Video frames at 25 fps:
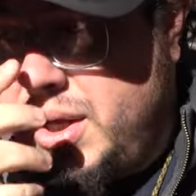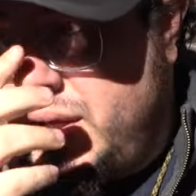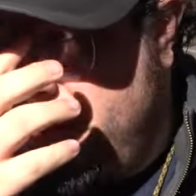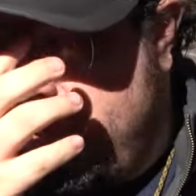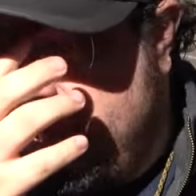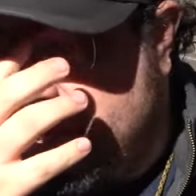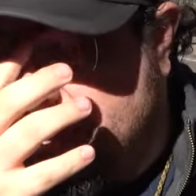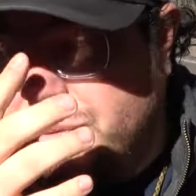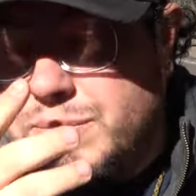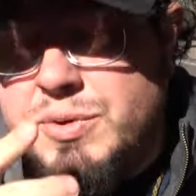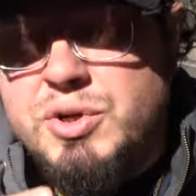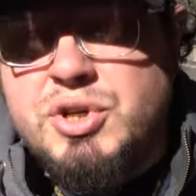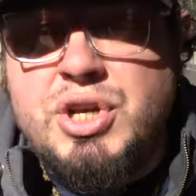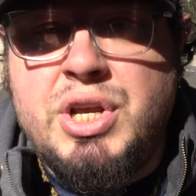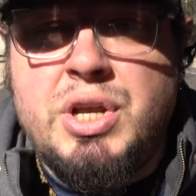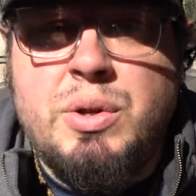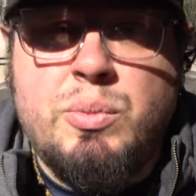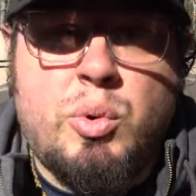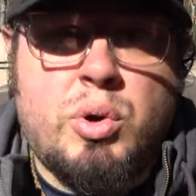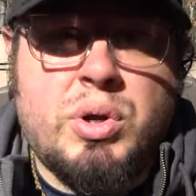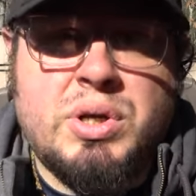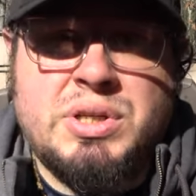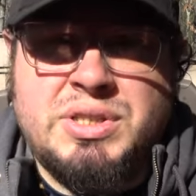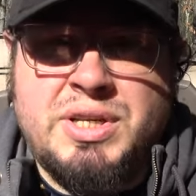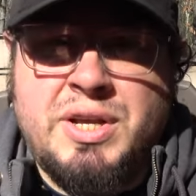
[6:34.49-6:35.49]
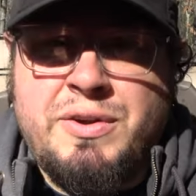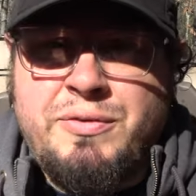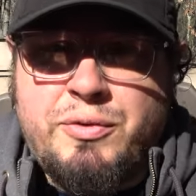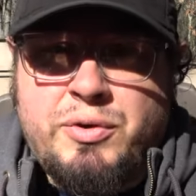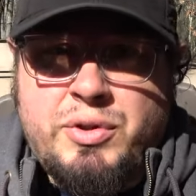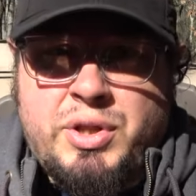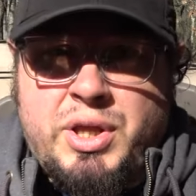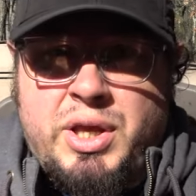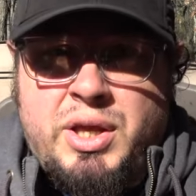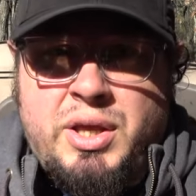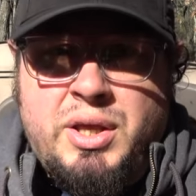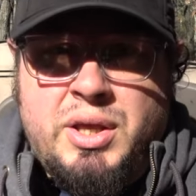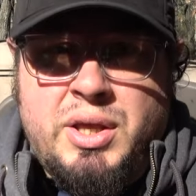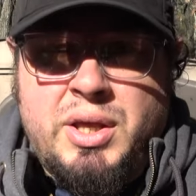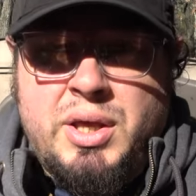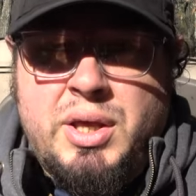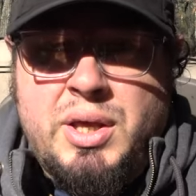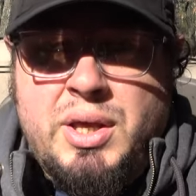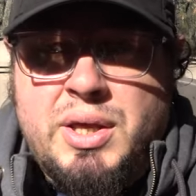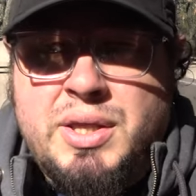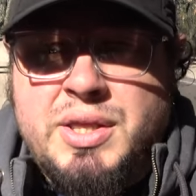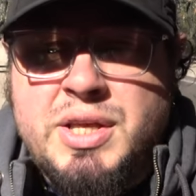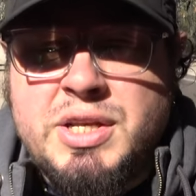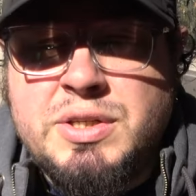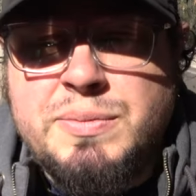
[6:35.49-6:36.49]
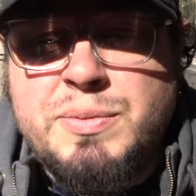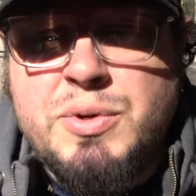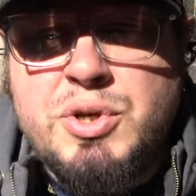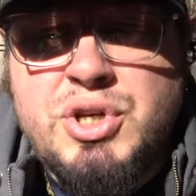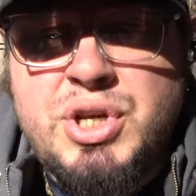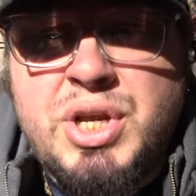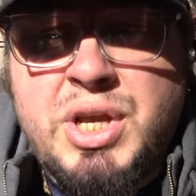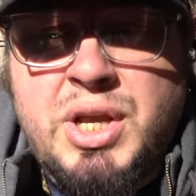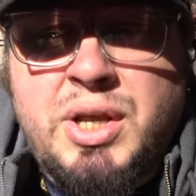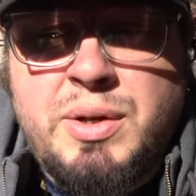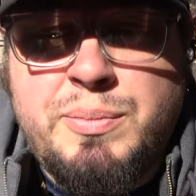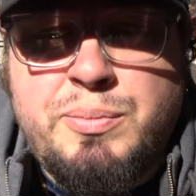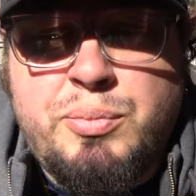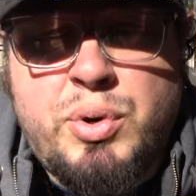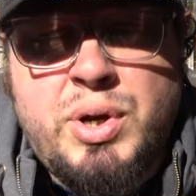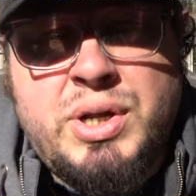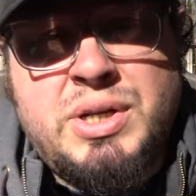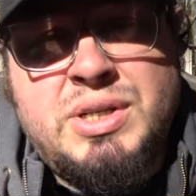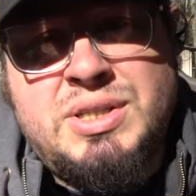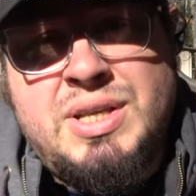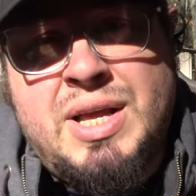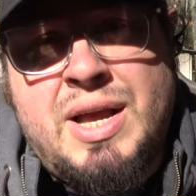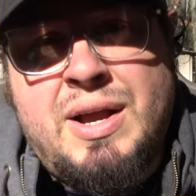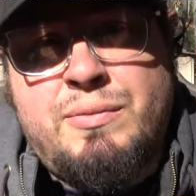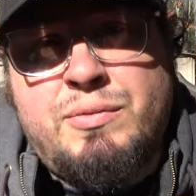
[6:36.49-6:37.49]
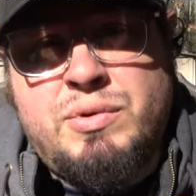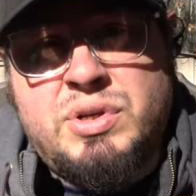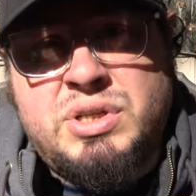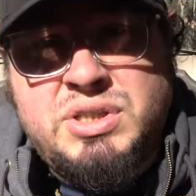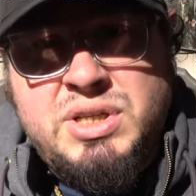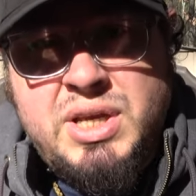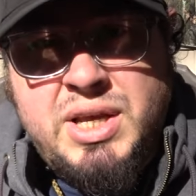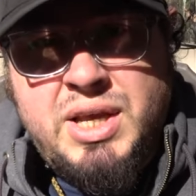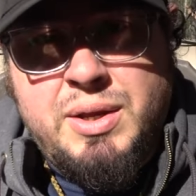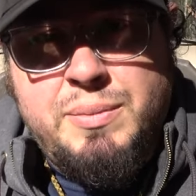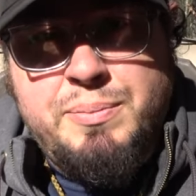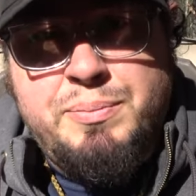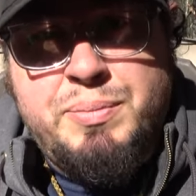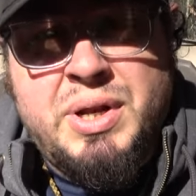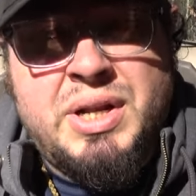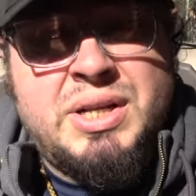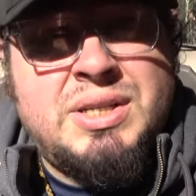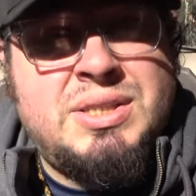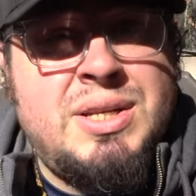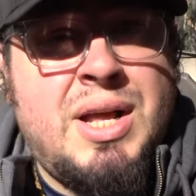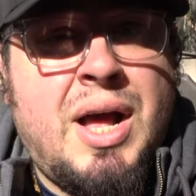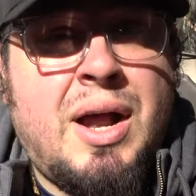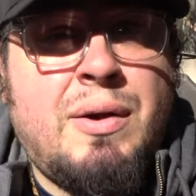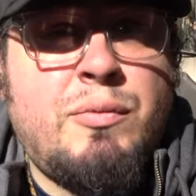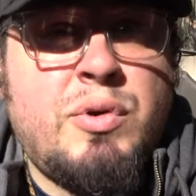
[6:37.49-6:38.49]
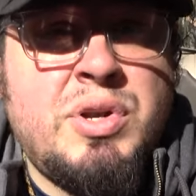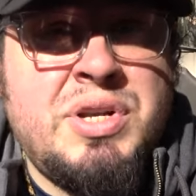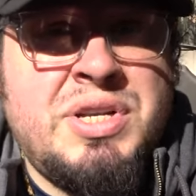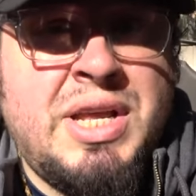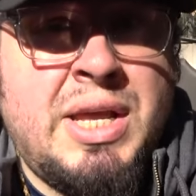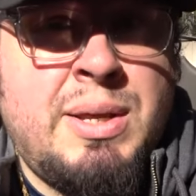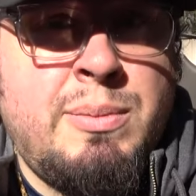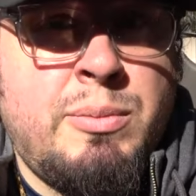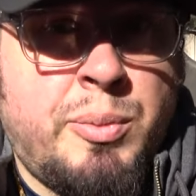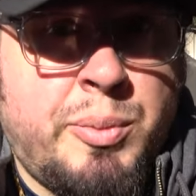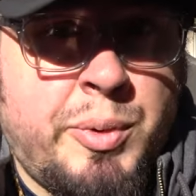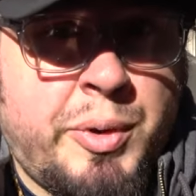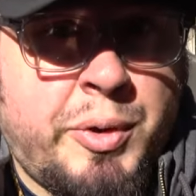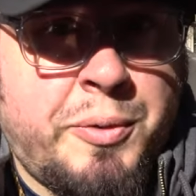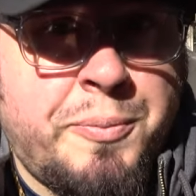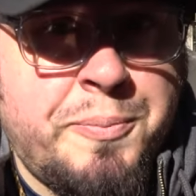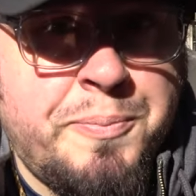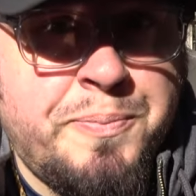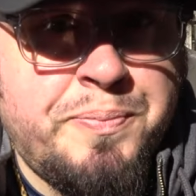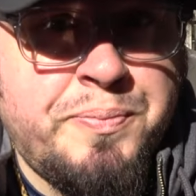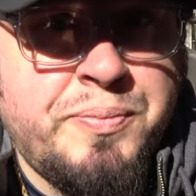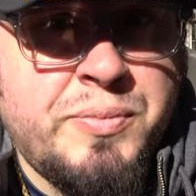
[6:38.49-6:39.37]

This machine works differently. This machine prints that receipt, but it's not redeemable.